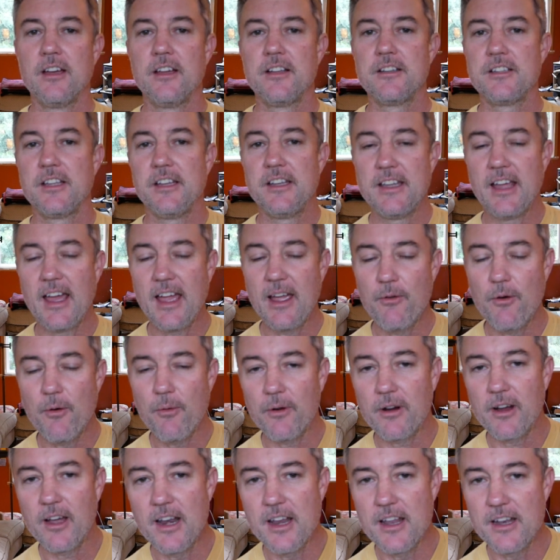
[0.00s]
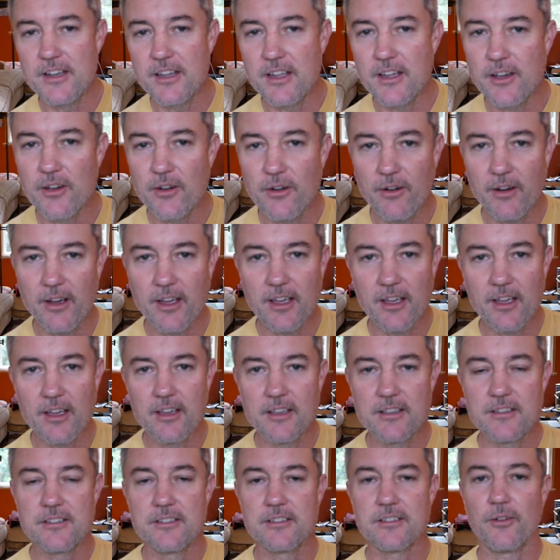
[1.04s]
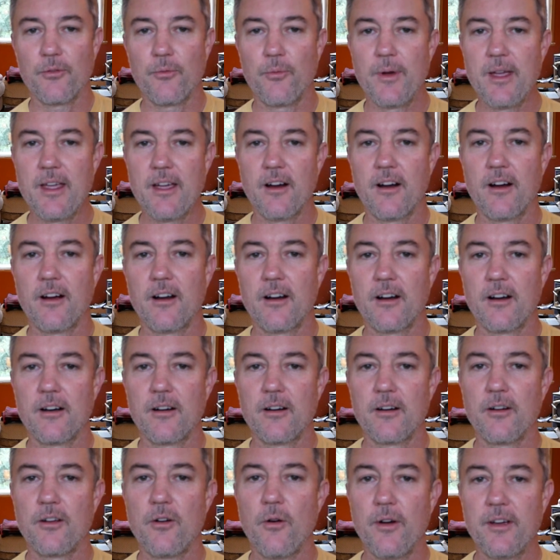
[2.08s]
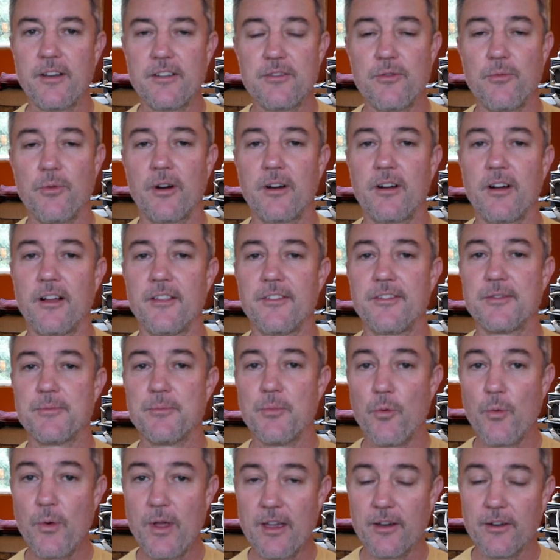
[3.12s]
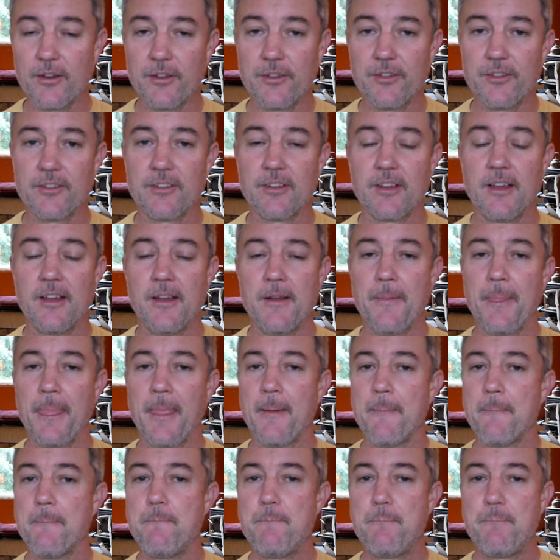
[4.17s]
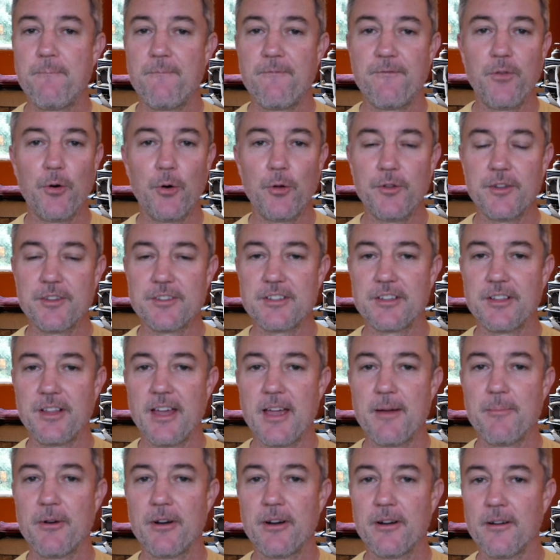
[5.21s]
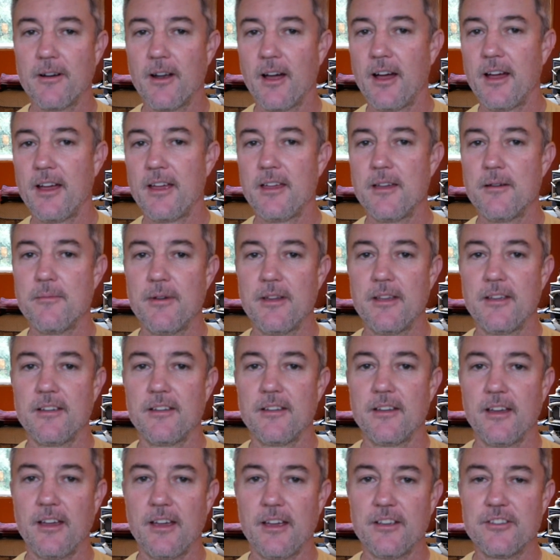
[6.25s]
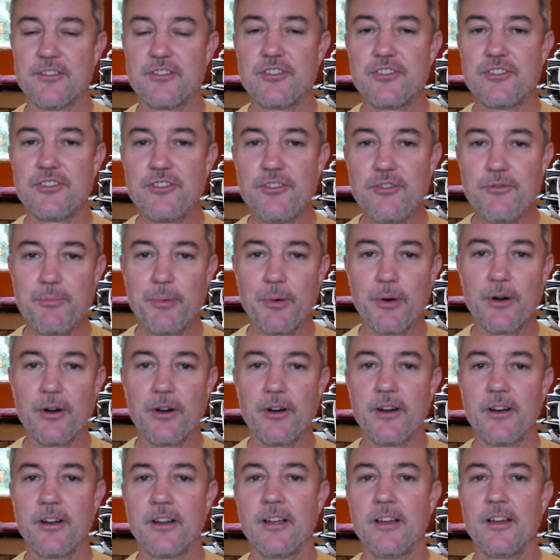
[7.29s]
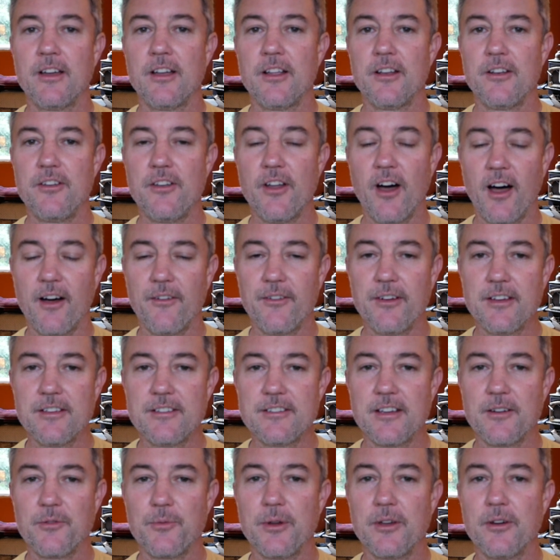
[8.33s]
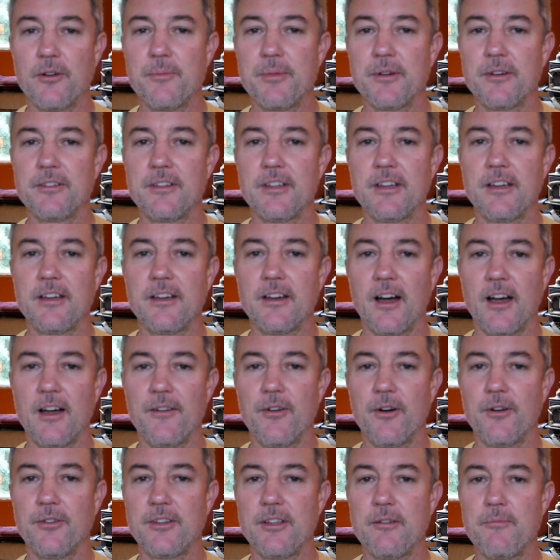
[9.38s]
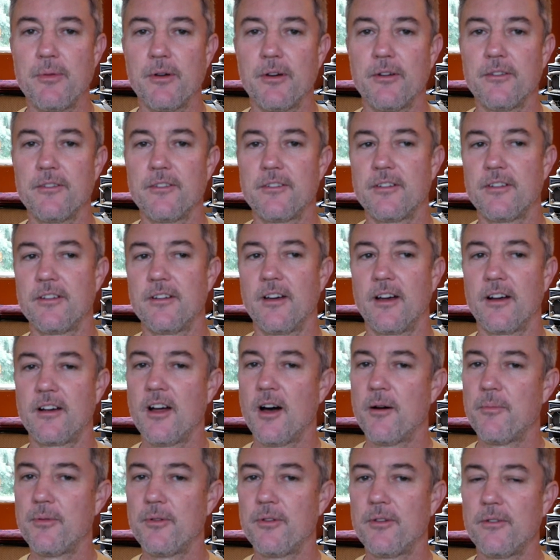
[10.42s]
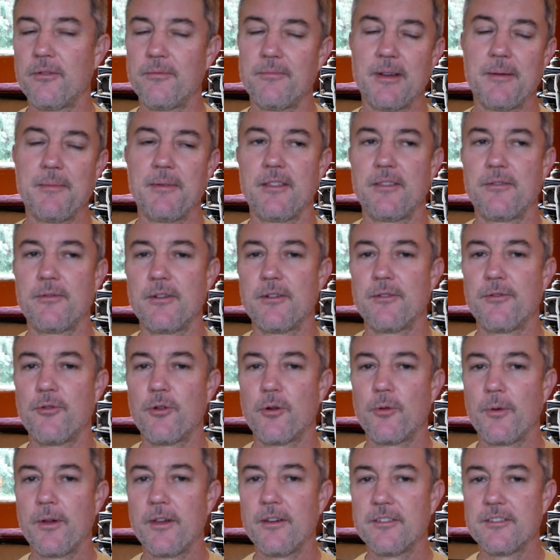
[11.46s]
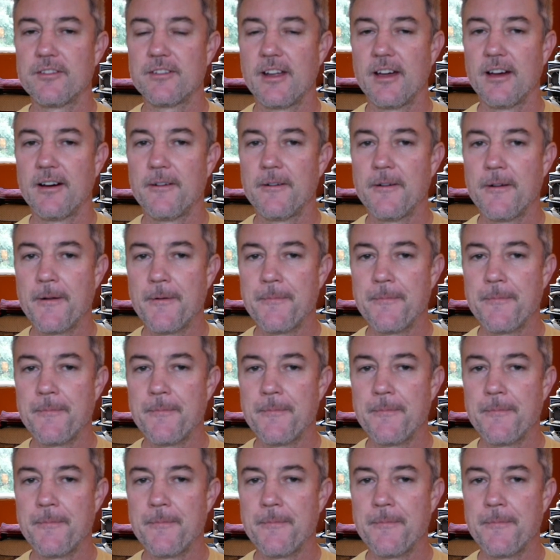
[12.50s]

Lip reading: Today what we're going to do is we are going to work on some wheels. Full disclaimer, I am a super novice at wheel building. I've only built a couple, maybe 3 or 4 wheels now.